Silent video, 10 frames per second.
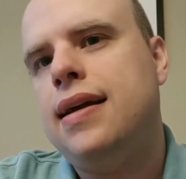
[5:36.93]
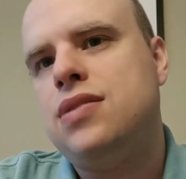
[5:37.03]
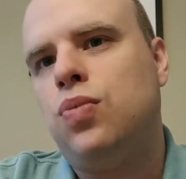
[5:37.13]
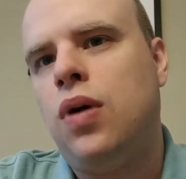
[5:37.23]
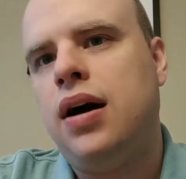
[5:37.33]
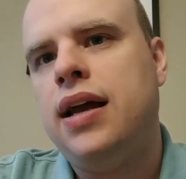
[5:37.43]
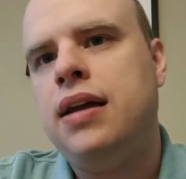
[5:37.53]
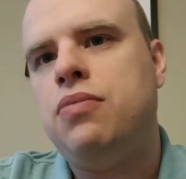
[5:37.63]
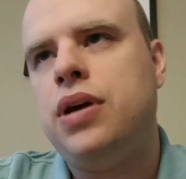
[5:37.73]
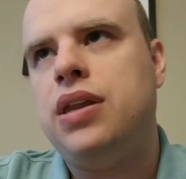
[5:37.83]
is
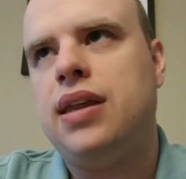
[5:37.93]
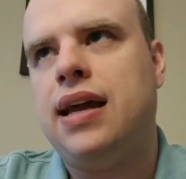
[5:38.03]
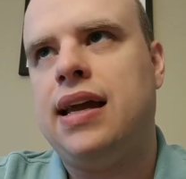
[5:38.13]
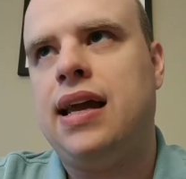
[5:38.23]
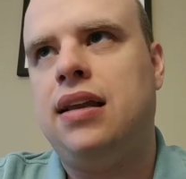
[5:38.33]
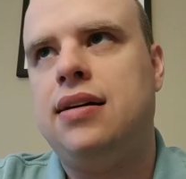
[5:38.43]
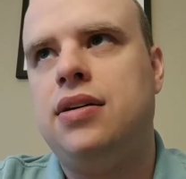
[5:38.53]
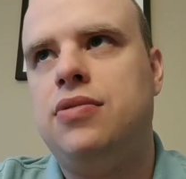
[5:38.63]
why, with a killer